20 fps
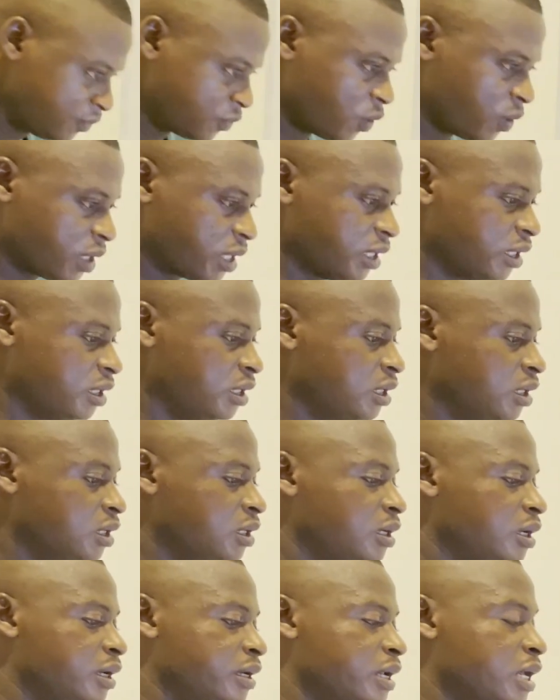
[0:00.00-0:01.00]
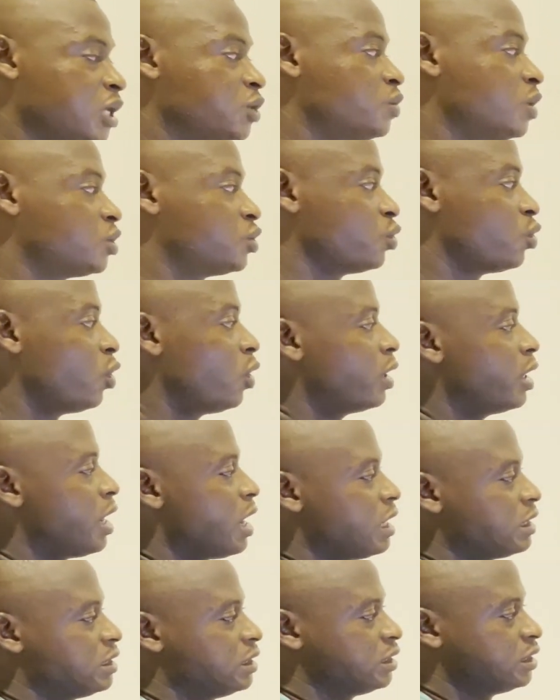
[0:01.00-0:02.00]
Okay, and that is what we call the
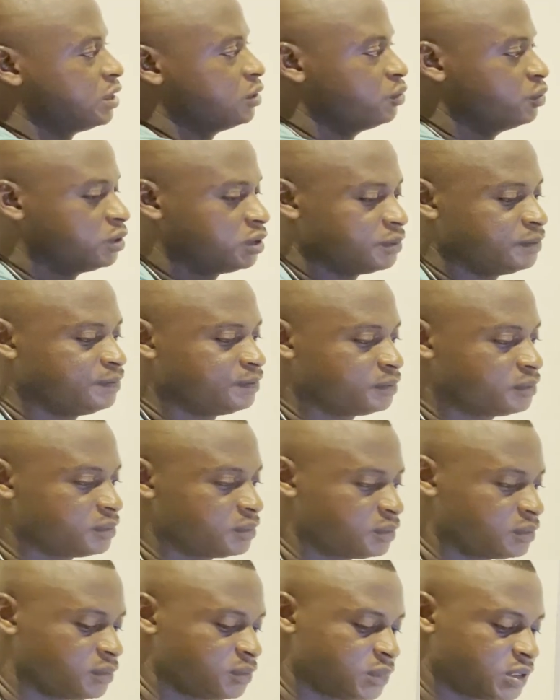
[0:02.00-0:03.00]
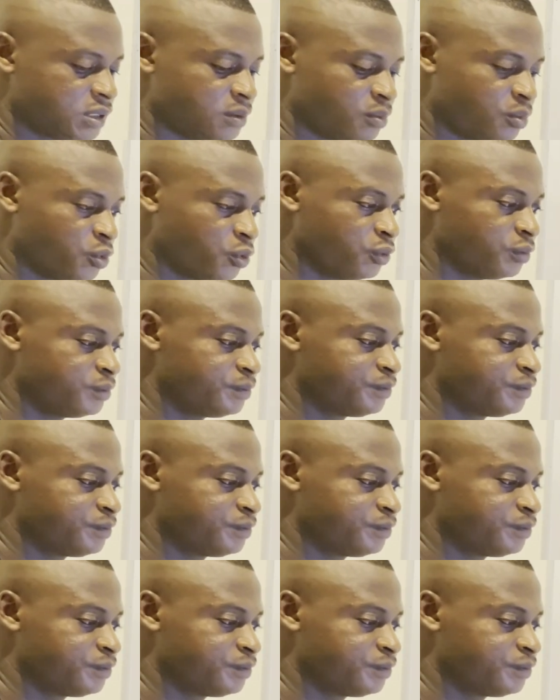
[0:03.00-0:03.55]
attitude. Simple.